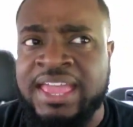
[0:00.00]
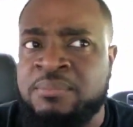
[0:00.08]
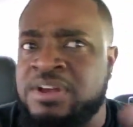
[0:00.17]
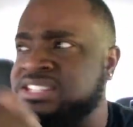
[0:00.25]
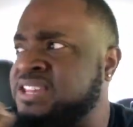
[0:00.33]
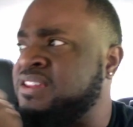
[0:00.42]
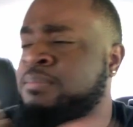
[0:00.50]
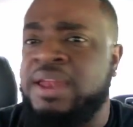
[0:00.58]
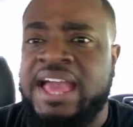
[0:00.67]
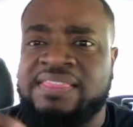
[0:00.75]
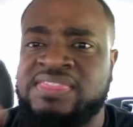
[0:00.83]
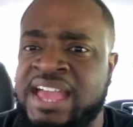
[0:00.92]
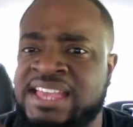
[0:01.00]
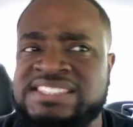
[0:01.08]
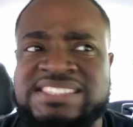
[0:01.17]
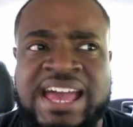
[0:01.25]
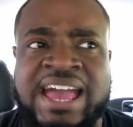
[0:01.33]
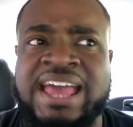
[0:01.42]
It wasn't in the black thing
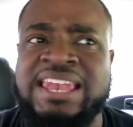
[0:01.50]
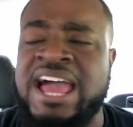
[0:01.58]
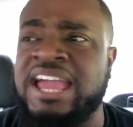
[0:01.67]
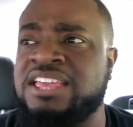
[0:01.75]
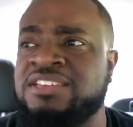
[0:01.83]
signed. Like